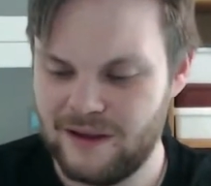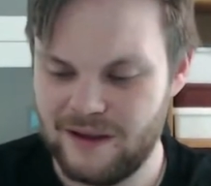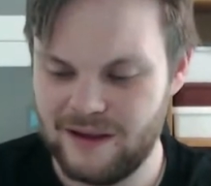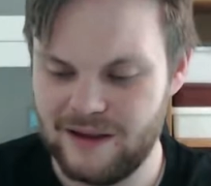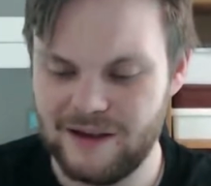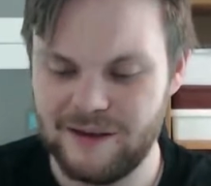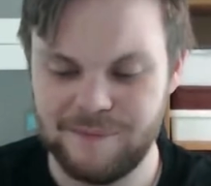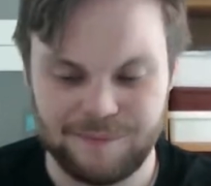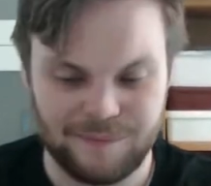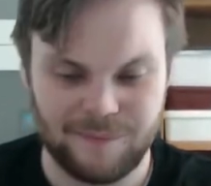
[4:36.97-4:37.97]
Uh,
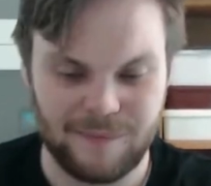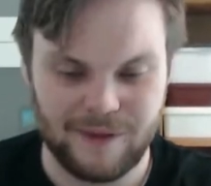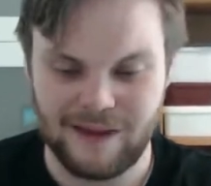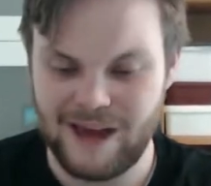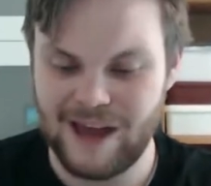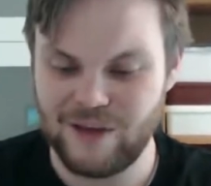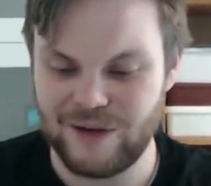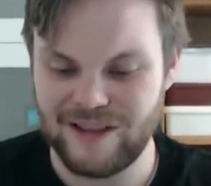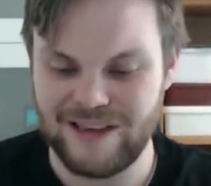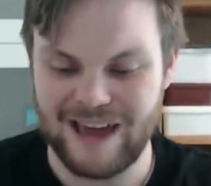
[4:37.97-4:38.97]
as you can
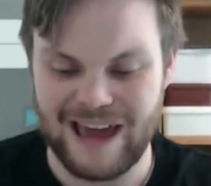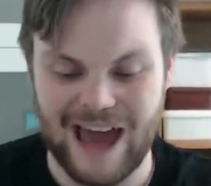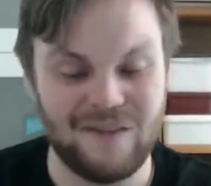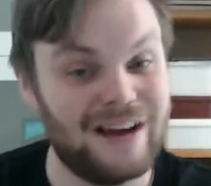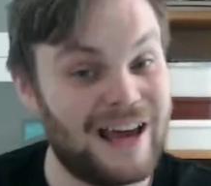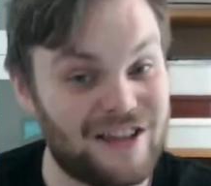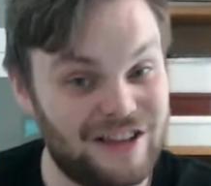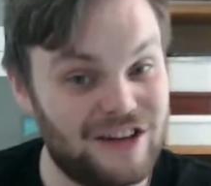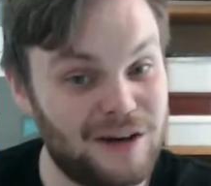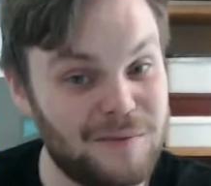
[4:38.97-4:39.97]
see, I haven't actually
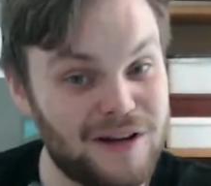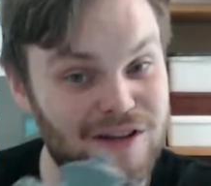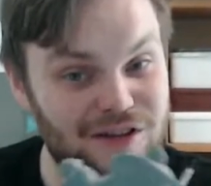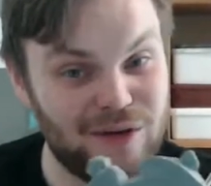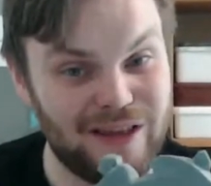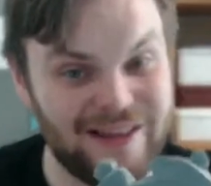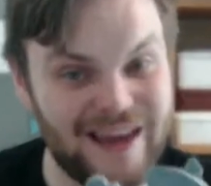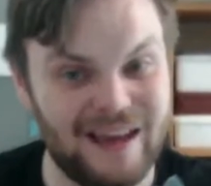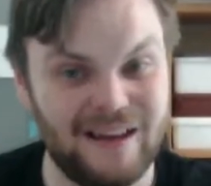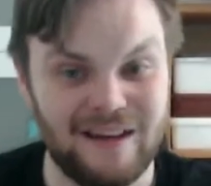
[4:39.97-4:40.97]
done much to this yet.